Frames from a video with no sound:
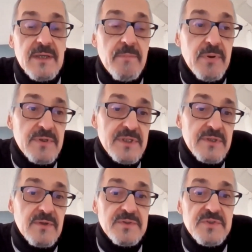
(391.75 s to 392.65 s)

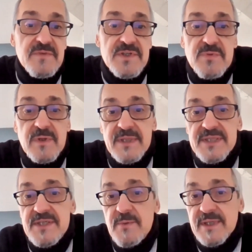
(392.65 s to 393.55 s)
important audiovisual
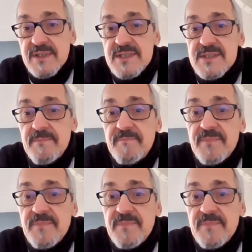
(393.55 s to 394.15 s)
materials